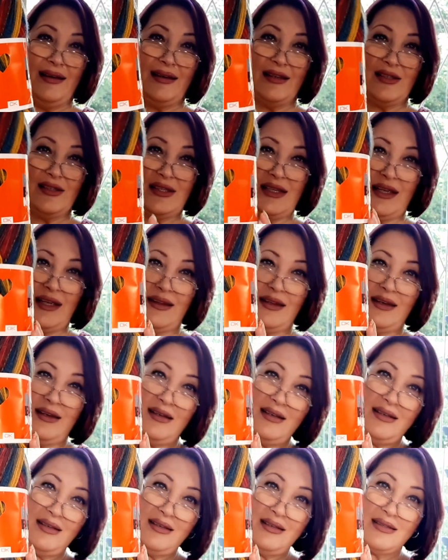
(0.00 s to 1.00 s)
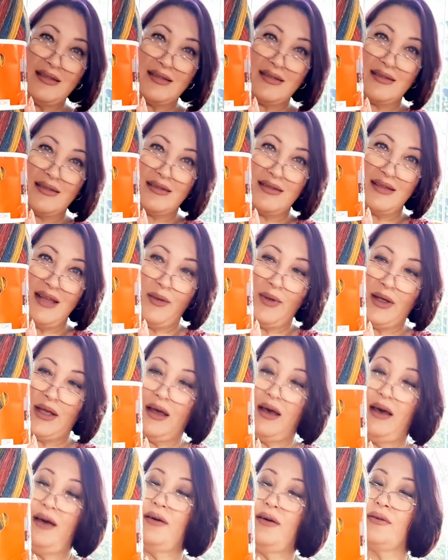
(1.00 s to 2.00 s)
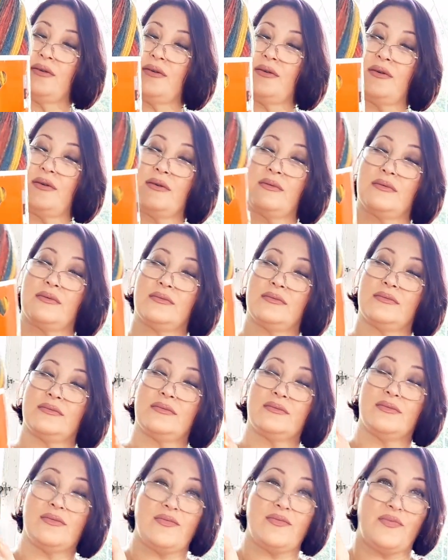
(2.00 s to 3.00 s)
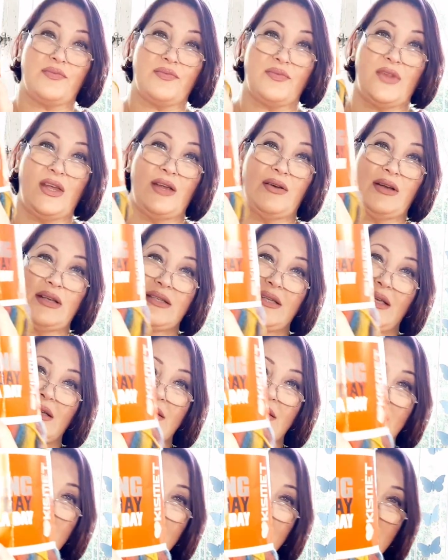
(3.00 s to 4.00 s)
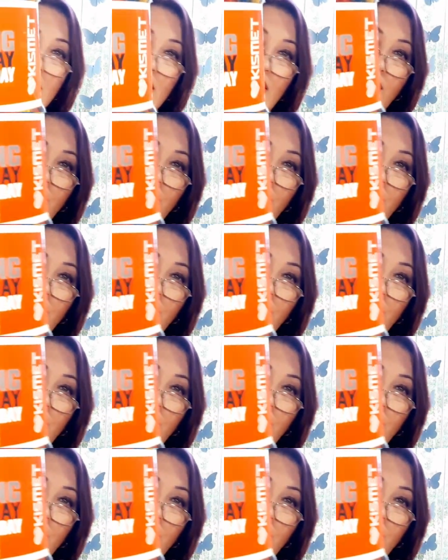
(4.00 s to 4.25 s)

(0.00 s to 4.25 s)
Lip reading: See this? There we go. There it is.